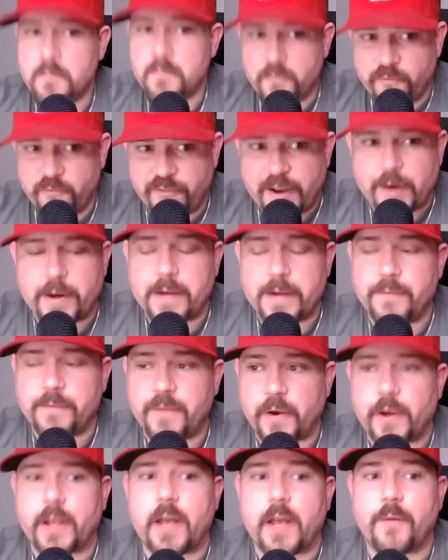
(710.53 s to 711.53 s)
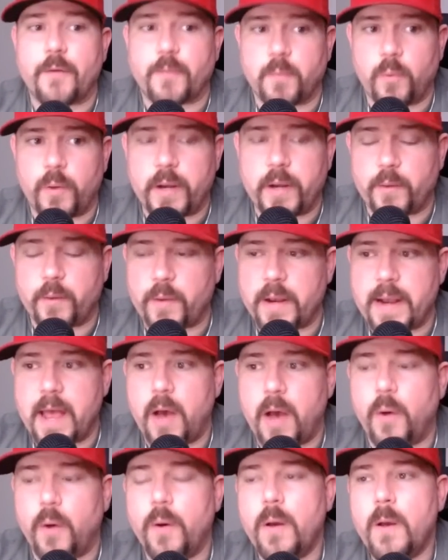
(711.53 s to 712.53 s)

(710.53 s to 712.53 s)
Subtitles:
very, very comfortable in it right now.